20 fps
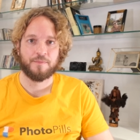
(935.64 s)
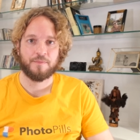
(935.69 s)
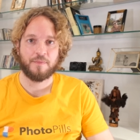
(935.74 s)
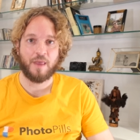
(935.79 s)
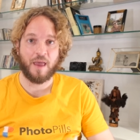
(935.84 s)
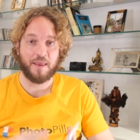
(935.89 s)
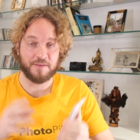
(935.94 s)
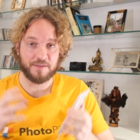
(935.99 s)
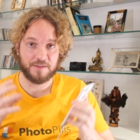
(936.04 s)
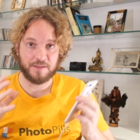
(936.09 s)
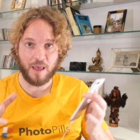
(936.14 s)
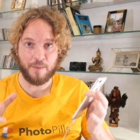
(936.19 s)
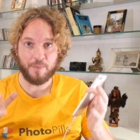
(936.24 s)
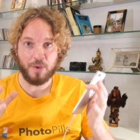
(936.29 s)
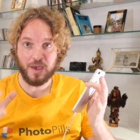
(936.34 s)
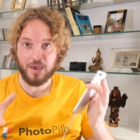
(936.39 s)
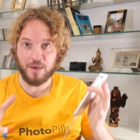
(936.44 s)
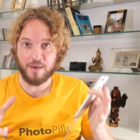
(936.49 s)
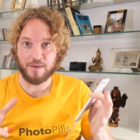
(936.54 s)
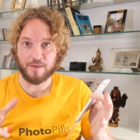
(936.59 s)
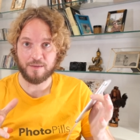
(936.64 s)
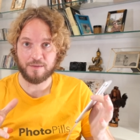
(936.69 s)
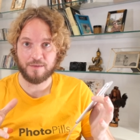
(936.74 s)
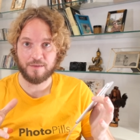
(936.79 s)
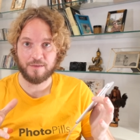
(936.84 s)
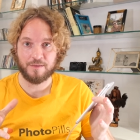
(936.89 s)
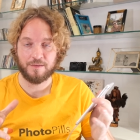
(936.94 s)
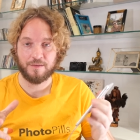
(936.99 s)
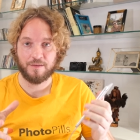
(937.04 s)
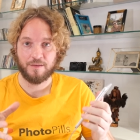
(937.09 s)
And step eight,
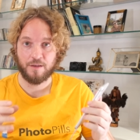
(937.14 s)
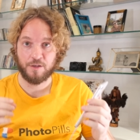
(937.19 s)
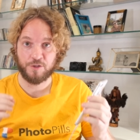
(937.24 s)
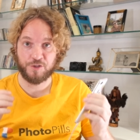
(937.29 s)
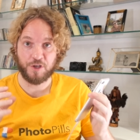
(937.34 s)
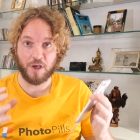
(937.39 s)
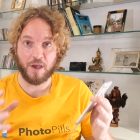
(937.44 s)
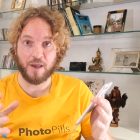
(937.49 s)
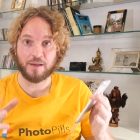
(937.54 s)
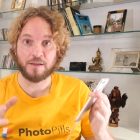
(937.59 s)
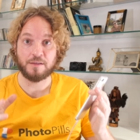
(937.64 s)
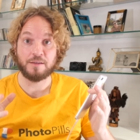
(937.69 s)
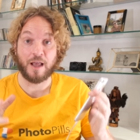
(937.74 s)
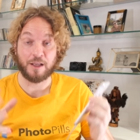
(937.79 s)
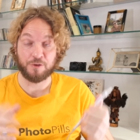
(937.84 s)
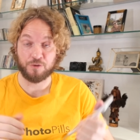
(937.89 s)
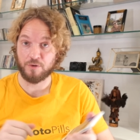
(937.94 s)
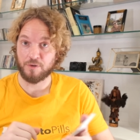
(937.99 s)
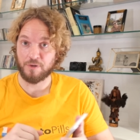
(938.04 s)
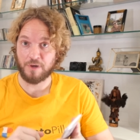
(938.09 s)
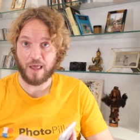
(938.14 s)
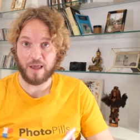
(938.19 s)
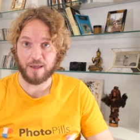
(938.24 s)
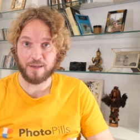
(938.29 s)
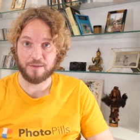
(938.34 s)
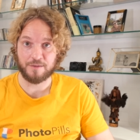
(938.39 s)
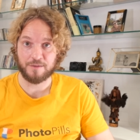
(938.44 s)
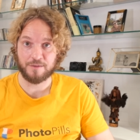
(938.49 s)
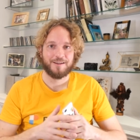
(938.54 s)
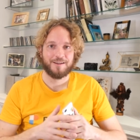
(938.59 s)
check natural light.